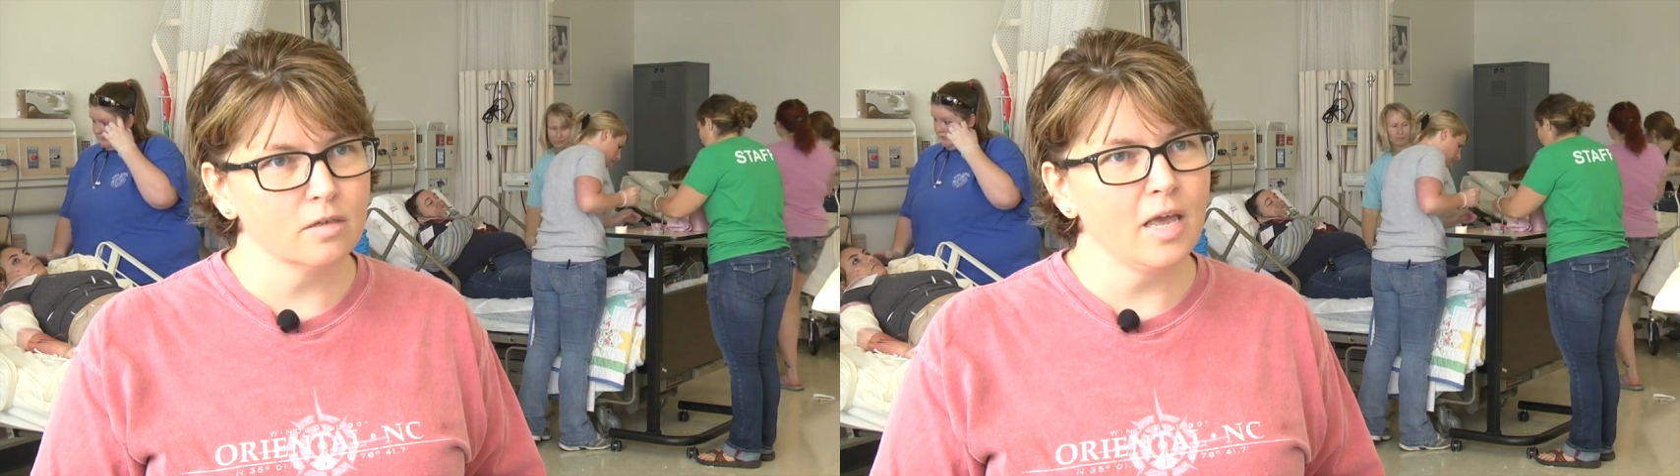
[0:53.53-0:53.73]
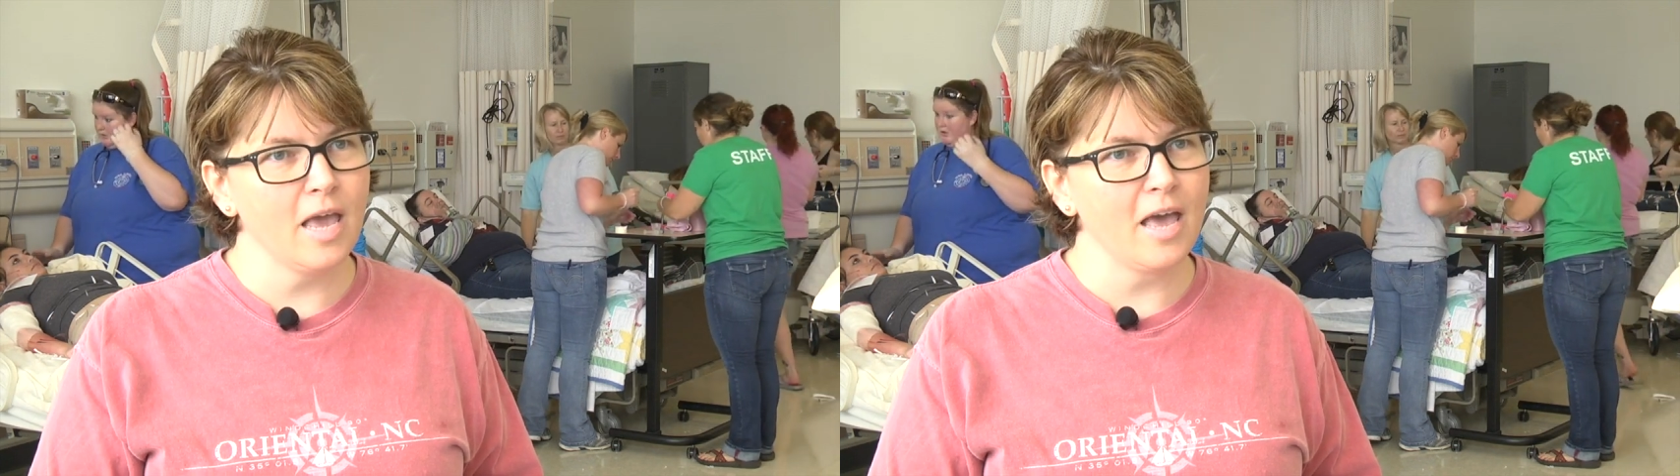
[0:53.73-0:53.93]

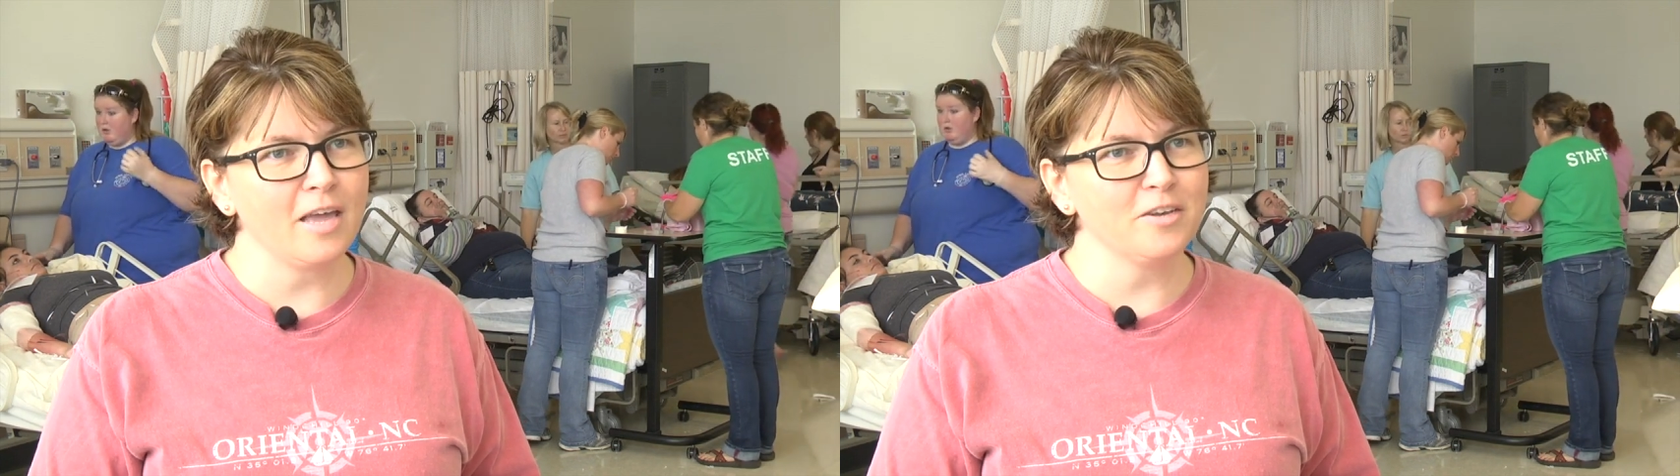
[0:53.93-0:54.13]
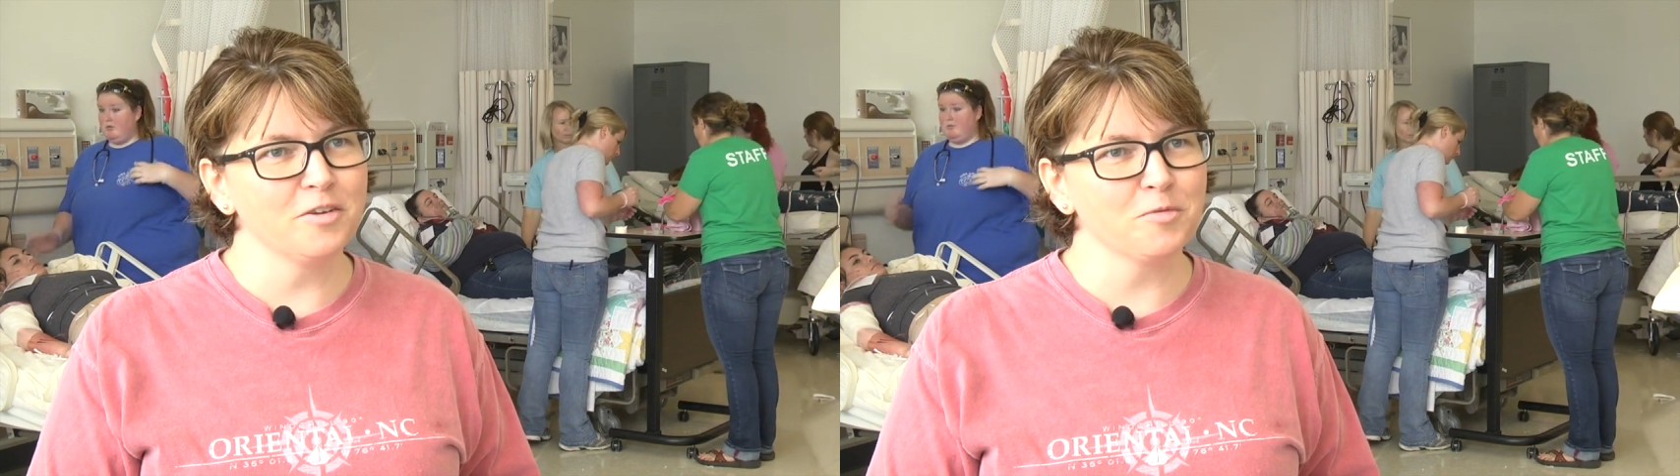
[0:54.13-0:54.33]

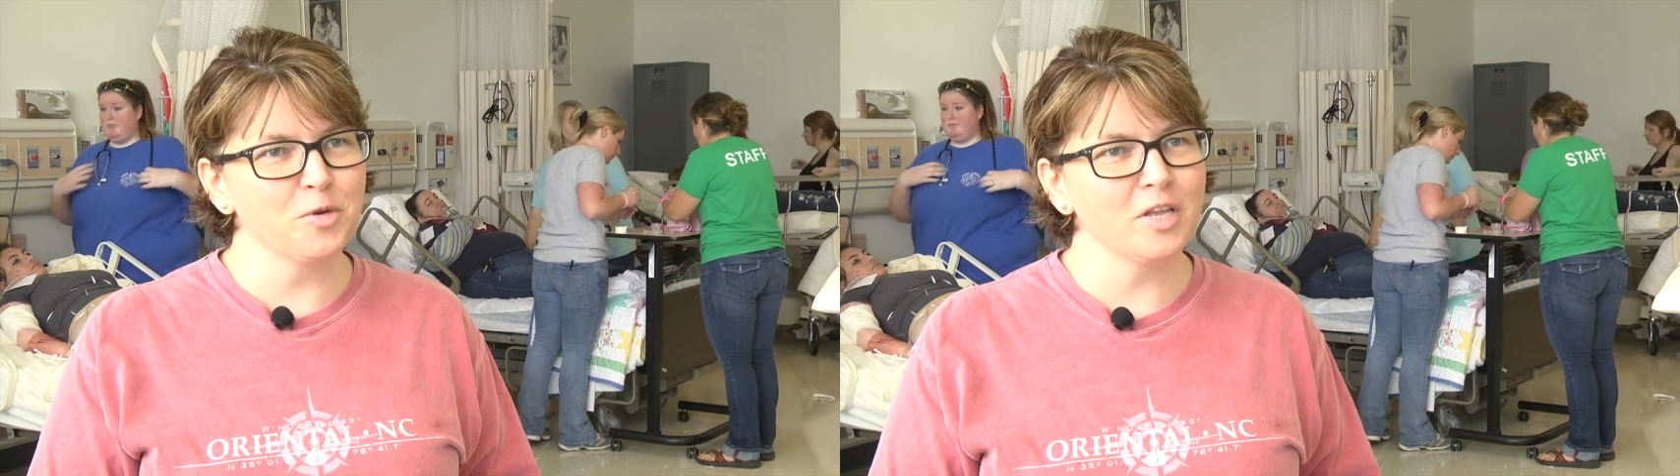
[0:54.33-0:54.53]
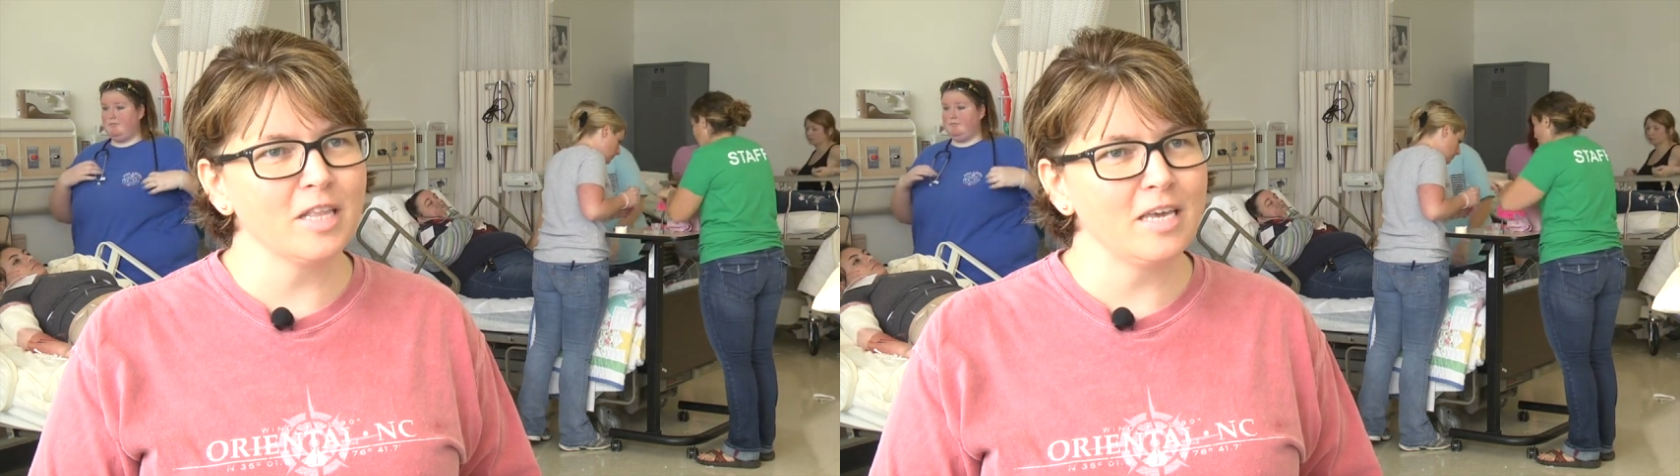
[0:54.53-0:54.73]
And
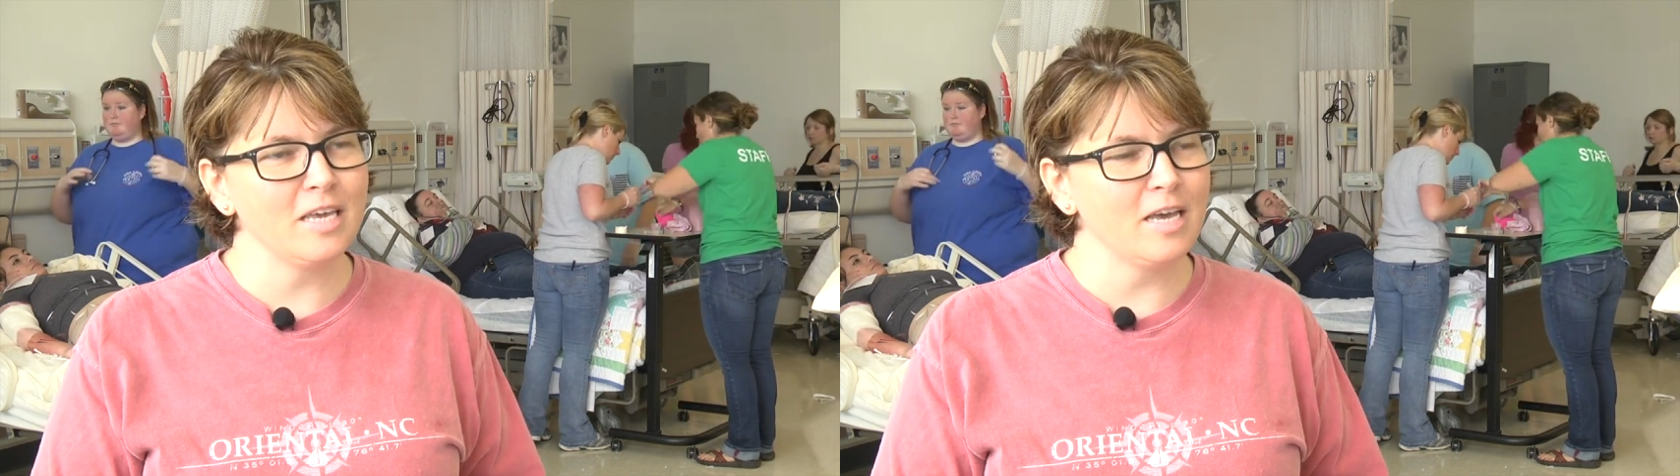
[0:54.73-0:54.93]
really,